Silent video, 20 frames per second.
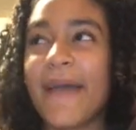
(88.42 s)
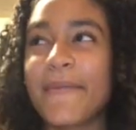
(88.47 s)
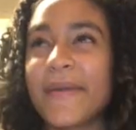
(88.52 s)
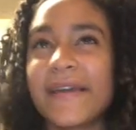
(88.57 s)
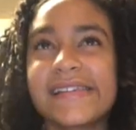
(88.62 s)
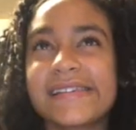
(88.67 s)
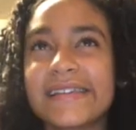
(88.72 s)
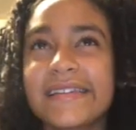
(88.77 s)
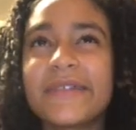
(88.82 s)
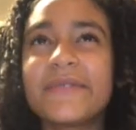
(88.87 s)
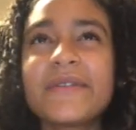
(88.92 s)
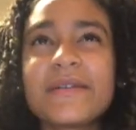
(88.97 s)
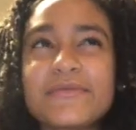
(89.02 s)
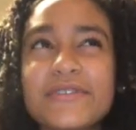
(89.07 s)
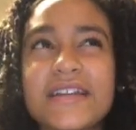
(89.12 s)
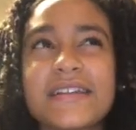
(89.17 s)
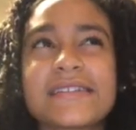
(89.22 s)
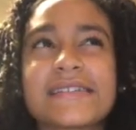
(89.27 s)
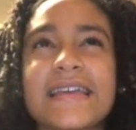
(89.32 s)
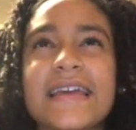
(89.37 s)
basically what I'm
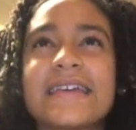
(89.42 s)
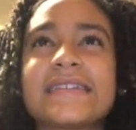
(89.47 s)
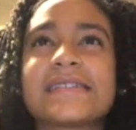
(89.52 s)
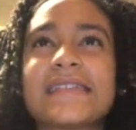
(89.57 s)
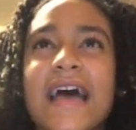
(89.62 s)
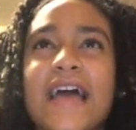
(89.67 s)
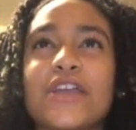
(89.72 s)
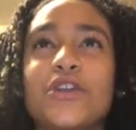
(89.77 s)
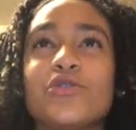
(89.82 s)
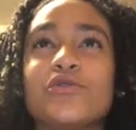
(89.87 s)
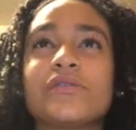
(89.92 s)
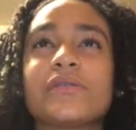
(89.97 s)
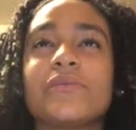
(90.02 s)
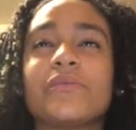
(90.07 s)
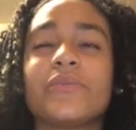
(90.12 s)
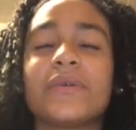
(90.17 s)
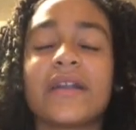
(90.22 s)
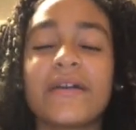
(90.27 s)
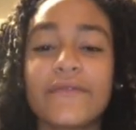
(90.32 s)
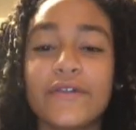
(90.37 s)
trying to say is that you,
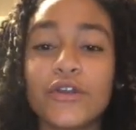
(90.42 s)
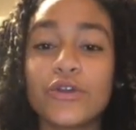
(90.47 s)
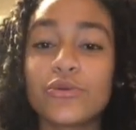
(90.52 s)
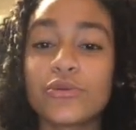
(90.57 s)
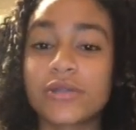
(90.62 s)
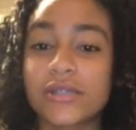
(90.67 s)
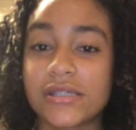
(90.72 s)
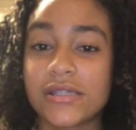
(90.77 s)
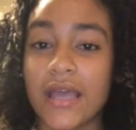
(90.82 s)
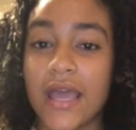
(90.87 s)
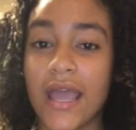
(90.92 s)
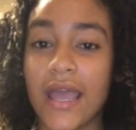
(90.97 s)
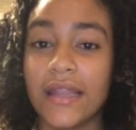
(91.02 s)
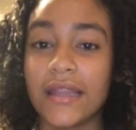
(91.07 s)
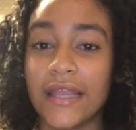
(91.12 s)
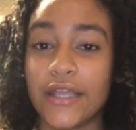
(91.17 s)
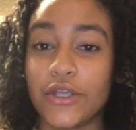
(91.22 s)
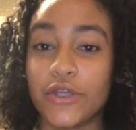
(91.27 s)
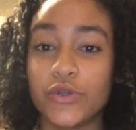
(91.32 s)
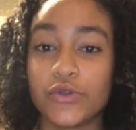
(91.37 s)
whatever you say,
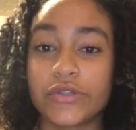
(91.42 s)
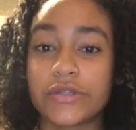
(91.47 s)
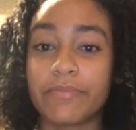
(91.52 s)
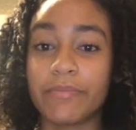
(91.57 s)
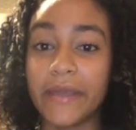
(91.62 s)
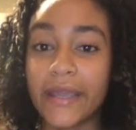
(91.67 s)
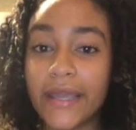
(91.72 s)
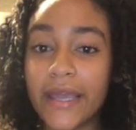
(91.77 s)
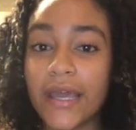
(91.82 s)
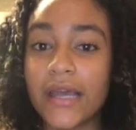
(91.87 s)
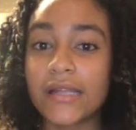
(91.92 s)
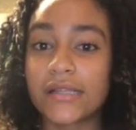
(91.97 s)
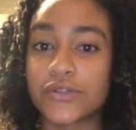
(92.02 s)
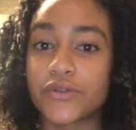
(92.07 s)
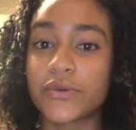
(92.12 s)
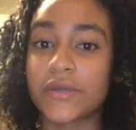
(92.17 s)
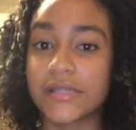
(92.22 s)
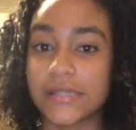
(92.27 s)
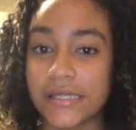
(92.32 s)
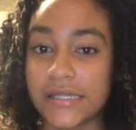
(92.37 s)
like, you speak it
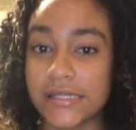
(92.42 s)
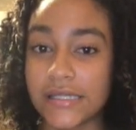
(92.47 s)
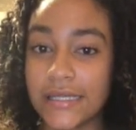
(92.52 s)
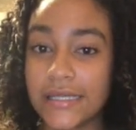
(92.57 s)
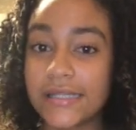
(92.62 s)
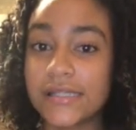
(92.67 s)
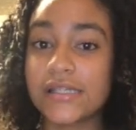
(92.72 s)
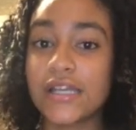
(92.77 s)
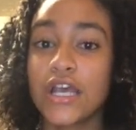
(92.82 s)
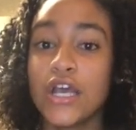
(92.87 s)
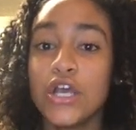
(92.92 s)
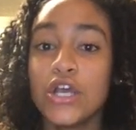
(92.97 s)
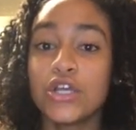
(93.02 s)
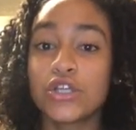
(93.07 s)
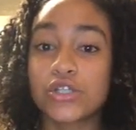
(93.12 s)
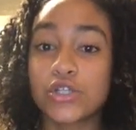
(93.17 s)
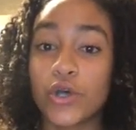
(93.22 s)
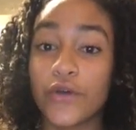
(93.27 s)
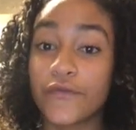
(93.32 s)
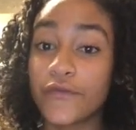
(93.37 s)
into existence.
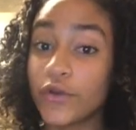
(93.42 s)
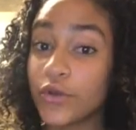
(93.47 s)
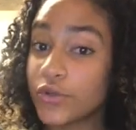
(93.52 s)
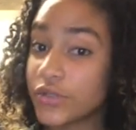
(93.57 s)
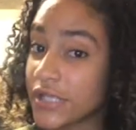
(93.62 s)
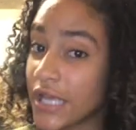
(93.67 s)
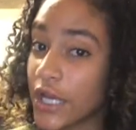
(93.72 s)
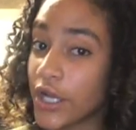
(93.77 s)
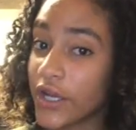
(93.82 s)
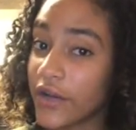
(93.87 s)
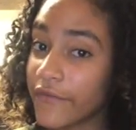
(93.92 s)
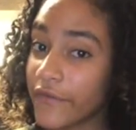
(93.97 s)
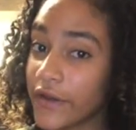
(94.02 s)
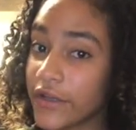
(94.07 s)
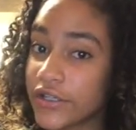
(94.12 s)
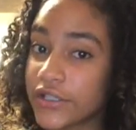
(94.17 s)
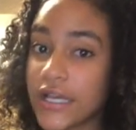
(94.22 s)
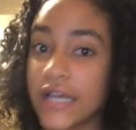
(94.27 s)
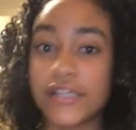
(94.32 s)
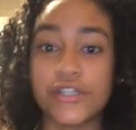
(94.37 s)
So if you say you're gonna fail
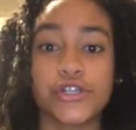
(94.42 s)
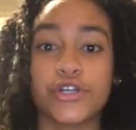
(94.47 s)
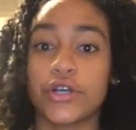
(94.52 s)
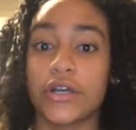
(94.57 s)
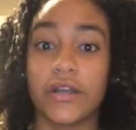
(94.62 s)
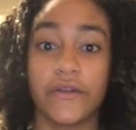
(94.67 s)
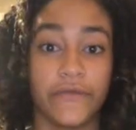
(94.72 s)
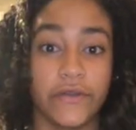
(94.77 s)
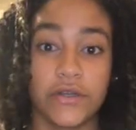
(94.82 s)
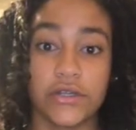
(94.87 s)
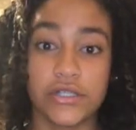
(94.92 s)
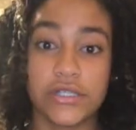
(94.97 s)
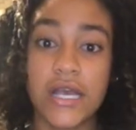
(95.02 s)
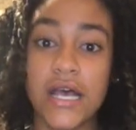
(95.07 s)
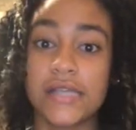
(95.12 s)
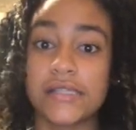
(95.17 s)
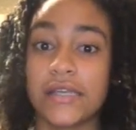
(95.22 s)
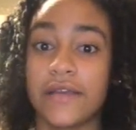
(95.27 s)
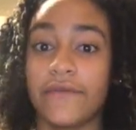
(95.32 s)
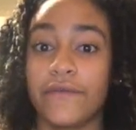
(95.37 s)
your test, you're gonna fail your
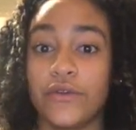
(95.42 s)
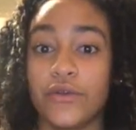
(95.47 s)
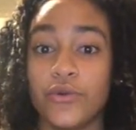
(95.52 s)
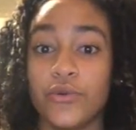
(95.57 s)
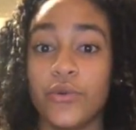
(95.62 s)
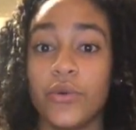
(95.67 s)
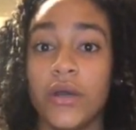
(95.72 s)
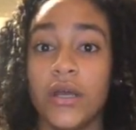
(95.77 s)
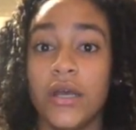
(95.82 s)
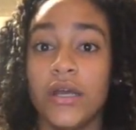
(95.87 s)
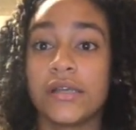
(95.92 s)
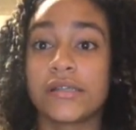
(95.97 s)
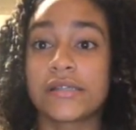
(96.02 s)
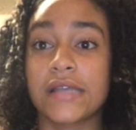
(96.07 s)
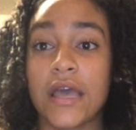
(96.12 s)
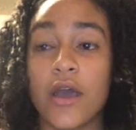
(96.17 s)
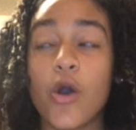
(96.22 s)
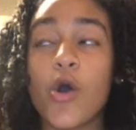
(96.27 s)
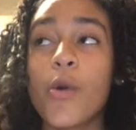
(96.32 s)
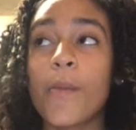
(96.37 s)
test. If you
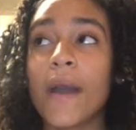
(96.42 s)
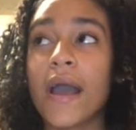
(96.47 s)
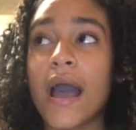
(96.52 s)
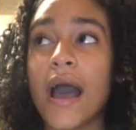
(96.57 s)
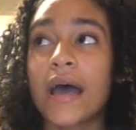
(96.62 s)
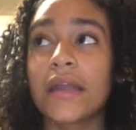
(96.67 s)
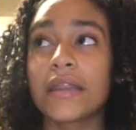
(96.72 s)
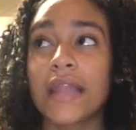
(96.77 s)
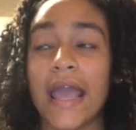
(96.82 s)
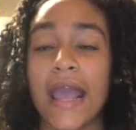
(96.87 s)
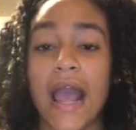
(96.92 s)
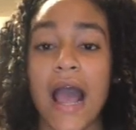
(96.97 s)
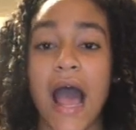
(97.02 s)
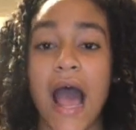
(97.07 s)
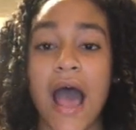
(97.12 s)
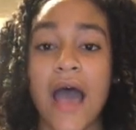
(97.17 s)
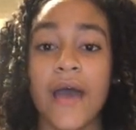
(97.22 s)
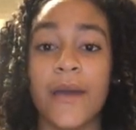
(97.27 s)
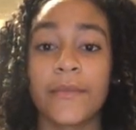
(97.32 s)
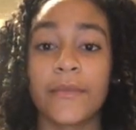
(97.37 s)
say, oh my god, like,
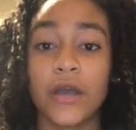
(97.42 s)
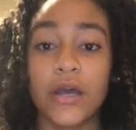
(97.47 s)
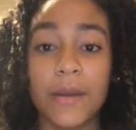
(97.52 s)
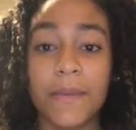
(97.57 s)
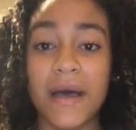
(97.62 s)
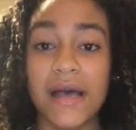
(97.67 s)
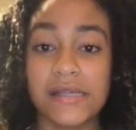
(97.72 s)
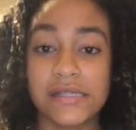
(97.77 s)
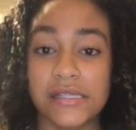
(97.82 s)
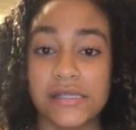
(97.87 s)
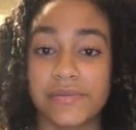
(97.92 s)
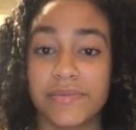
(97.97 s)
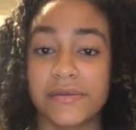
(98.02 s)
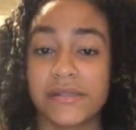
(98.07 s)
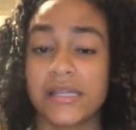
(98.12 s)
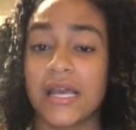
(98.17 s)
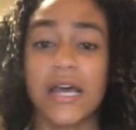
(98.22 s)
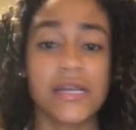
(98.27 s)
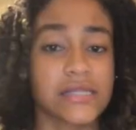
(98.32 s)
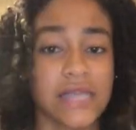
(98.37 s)
I'm gonna pass this
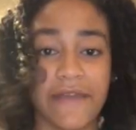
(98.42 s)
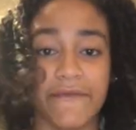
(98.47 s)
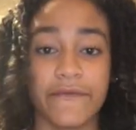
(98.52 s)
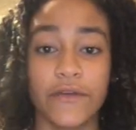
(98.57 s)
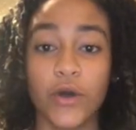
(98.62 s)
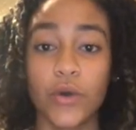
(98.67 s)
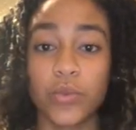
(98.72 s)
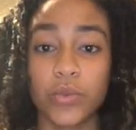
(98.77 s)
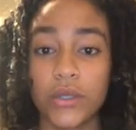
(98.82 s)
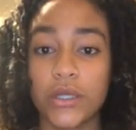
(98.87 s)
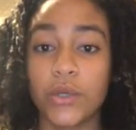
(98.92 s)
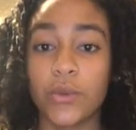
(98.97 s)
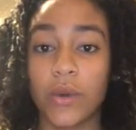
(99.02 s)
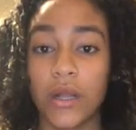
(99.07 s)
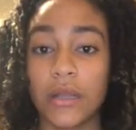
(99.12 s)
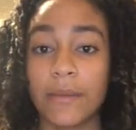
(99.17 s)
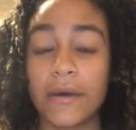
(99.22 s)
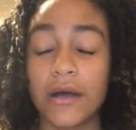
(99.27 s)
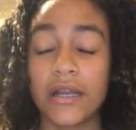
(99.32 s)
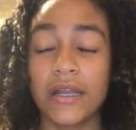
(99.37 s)
test, I feel really
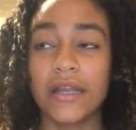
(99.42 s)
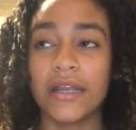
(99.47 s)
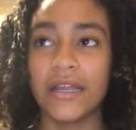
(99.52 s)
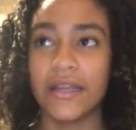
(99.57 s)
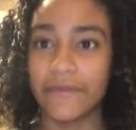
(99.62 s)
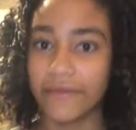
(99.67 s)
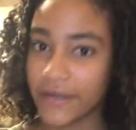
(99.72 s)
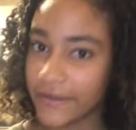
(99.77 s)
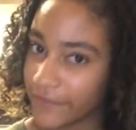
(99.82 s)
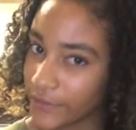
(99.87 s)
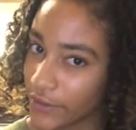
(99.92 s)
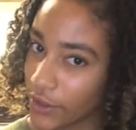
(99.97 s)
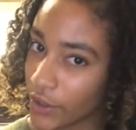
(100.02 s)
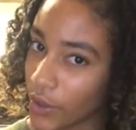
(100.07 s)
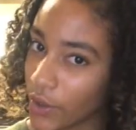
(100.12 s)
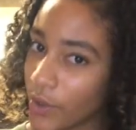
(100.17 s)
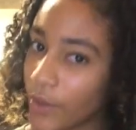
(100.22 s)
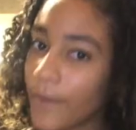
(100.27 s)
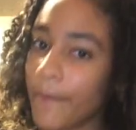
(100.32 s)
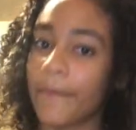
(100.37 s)
well about it, even if you
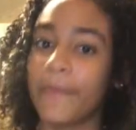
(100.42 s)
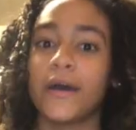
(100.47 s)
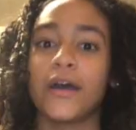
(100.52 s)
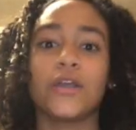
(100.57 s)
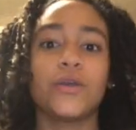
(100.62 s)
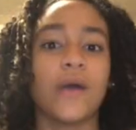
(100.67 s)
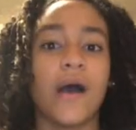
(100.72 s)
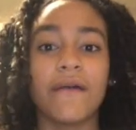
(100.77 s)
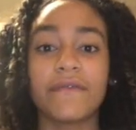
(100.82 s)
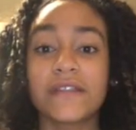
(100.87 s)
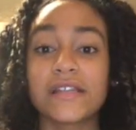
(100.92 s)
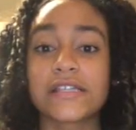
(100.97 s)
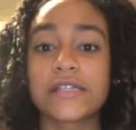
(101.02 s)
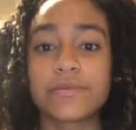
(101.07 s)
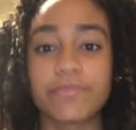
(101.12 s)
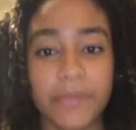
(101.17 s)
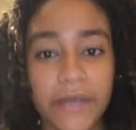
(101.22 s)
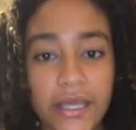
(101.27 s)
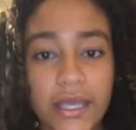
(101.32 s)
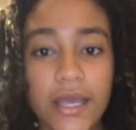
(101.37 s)
don't, but you have to
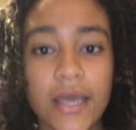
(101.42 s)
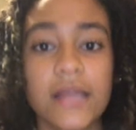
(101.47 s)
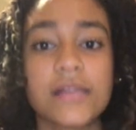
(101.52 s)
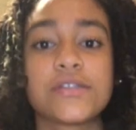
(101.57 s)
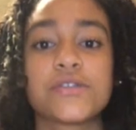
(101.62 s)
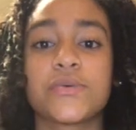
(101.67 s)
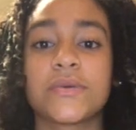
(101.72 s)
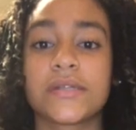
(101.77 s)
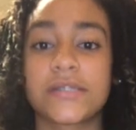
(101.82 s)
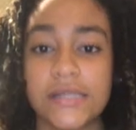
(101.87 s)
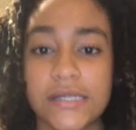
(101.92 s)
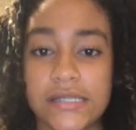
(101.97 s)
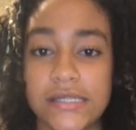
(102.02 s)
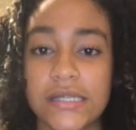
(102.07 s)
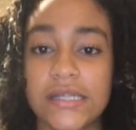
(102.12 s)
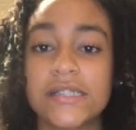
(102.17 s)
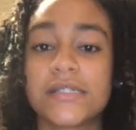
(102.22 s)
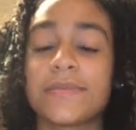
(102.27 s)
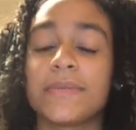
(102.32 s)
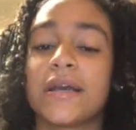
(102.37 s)
speak it into
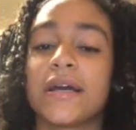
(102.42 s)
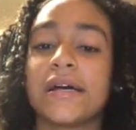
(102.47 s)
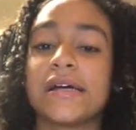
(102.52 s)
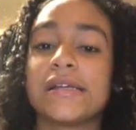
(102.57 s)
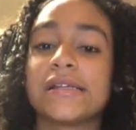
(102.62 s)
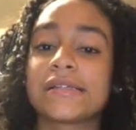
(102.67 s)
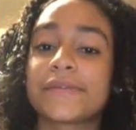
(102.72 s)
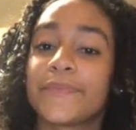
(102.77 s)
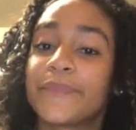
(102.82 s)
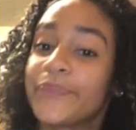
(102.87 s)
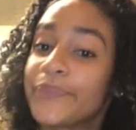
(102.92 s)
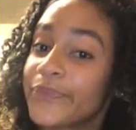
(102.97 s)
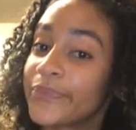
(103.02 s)
existence, because